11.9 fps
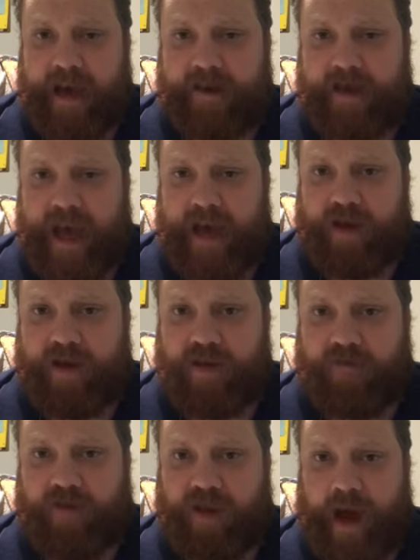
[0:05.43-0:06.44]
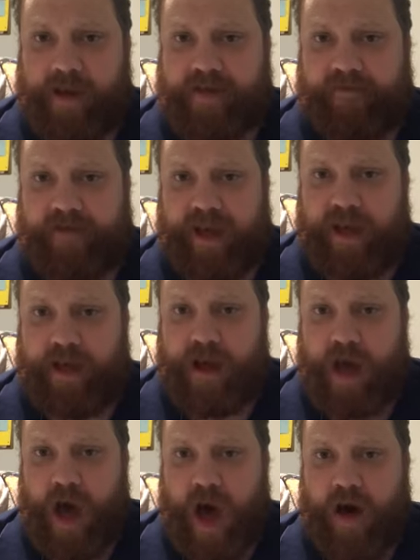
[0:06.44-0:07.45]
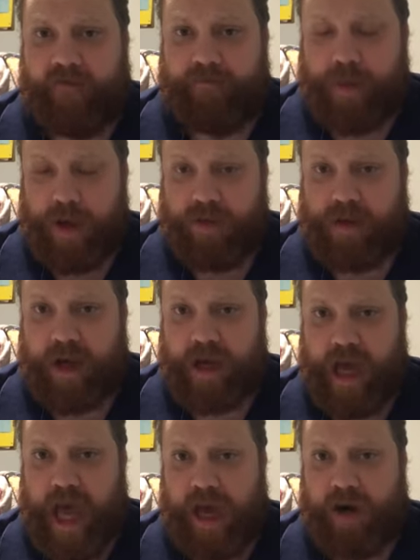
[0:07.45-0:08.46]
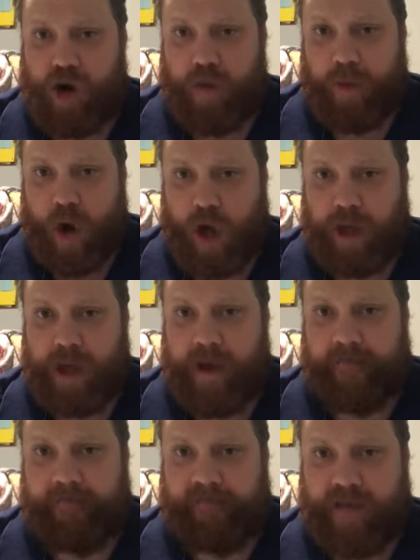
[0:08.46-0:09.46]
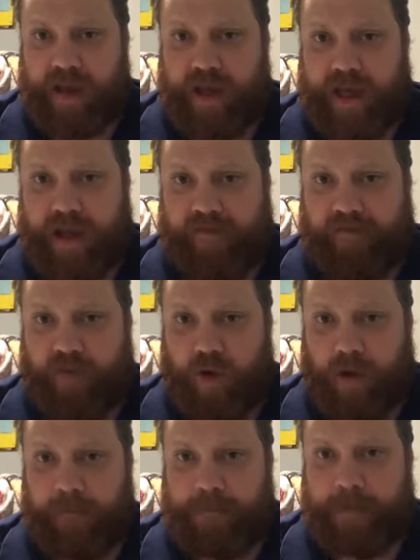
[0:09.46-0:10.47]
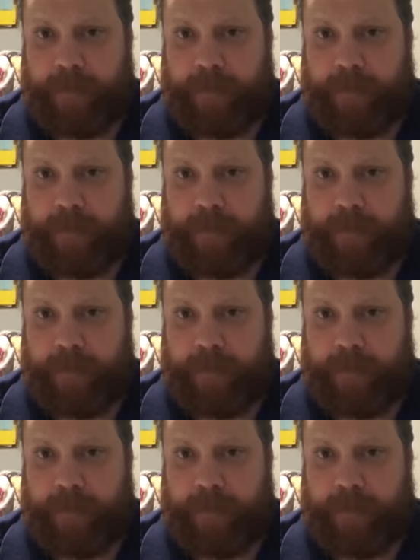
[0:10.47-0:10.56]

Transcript: Langer's philosophy of music in her book, Feeling and Form.